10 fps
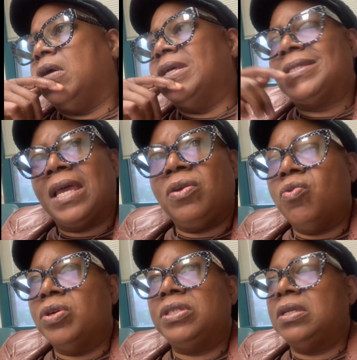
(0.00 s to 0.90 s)
It's like
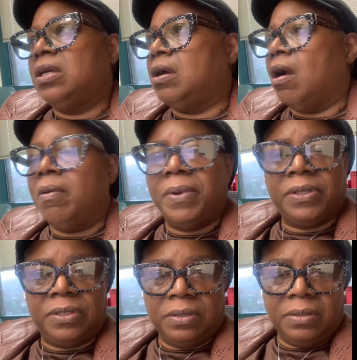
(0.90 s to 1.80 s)
going to the
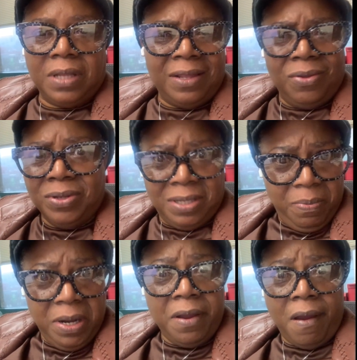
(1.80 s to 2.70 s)
garbage. It's like throwing
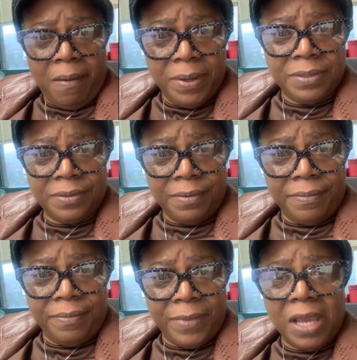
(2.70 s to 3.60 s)
something in the garbage.
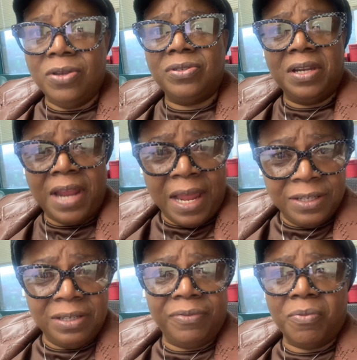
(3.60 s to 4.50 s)
I use an
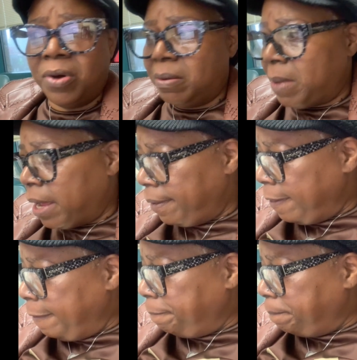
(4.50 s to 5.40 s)
analogy from one of my
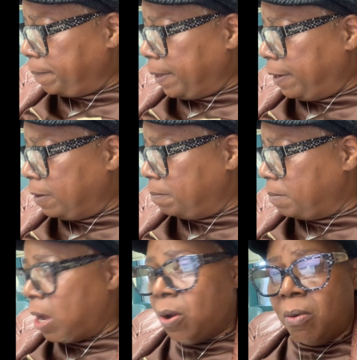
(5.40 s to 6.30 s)

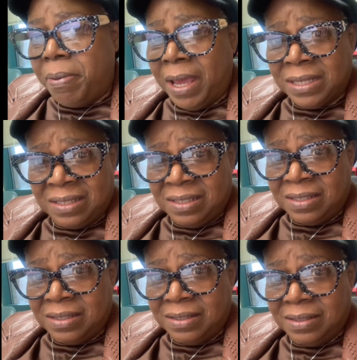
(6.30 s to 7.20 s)
home
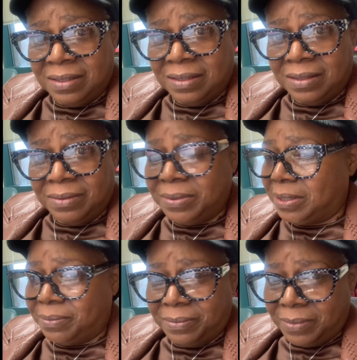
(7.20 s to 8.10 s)
pastors
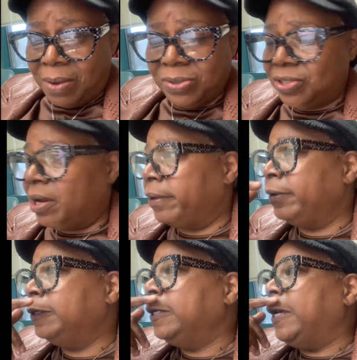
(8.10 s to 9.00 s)
when I was
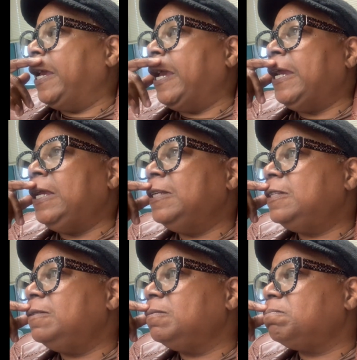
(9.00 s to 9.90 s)
younger, and he
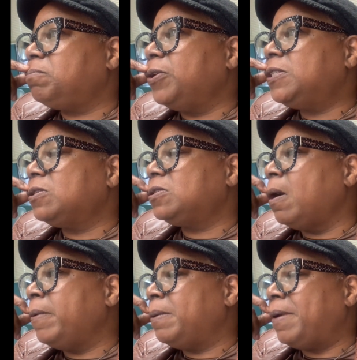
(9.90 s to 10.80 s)
preached a
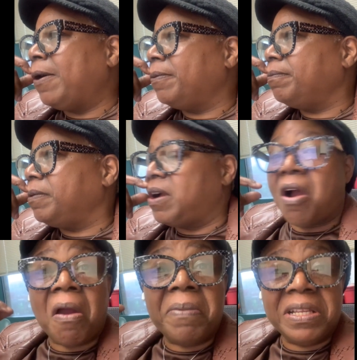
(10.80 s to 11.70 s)
sermon about
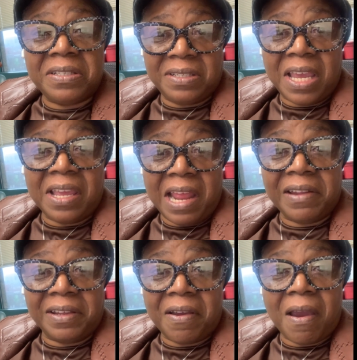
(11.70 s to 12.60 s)
garbage, taking
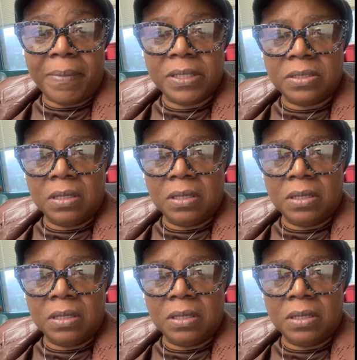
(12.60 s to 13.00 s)
out the garbage.